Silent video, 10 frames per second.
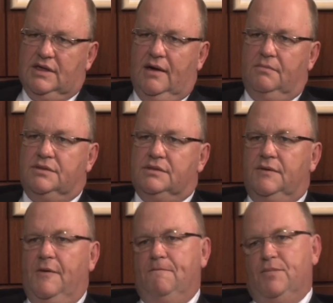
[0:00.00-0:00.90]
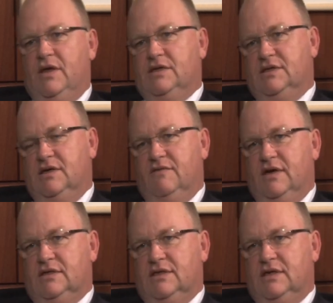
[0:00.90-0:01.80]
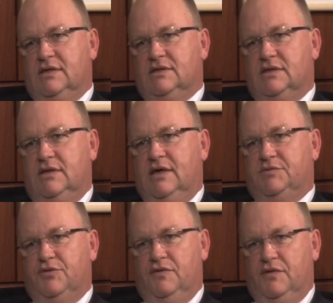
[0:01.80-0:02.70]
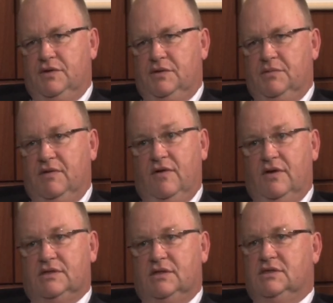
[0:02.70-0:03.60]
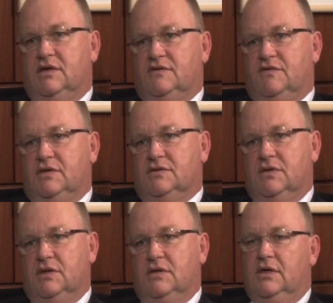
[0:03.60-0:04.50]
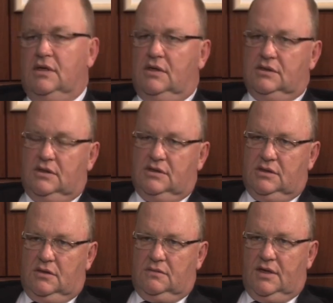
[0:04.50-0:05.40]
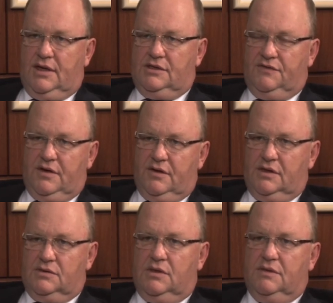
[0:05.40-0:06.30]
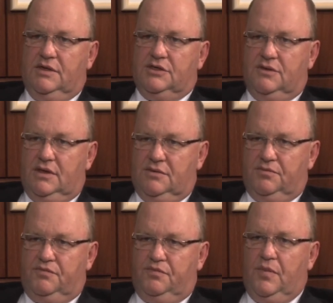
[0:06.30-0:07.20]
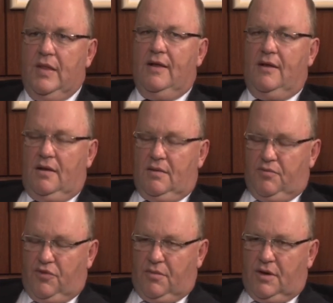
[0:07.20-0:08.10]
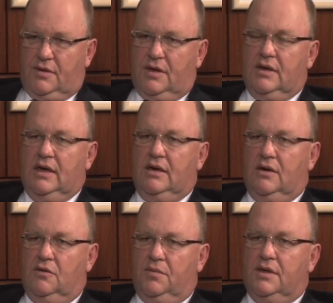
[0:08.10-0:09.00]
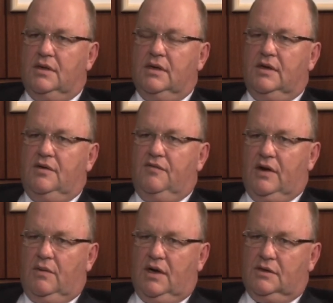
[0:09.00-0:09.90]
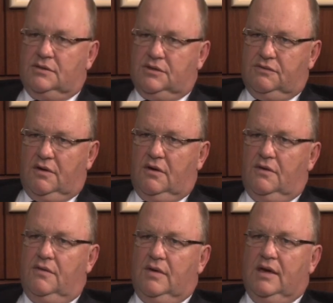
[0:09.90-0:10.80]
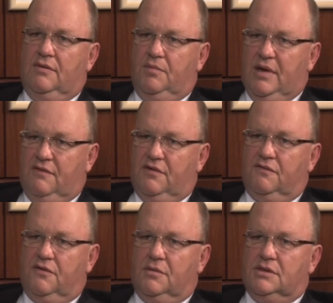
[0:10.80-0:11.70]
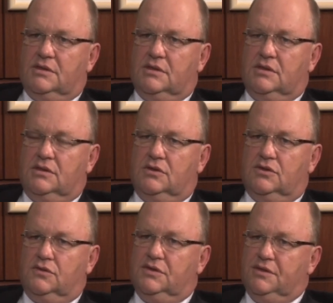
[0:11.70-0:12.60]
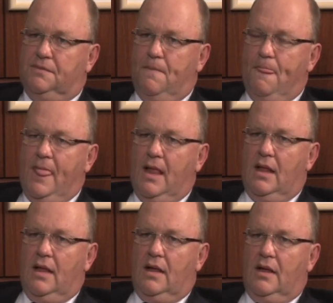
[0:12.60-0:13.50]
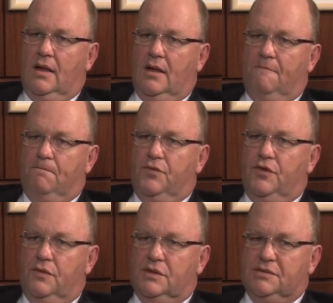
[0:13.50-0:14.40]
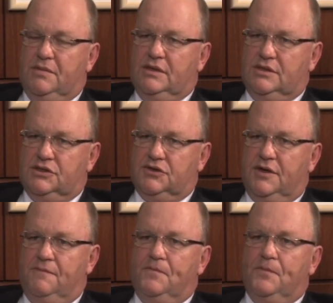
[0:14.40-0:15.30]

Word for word: hubs, these T V E T centres, and that's proven to be very successful as well. So there's a whole range of areas where we're trying to promote and help Vanuatu to grow and benefit from its tourism um, tourism industry.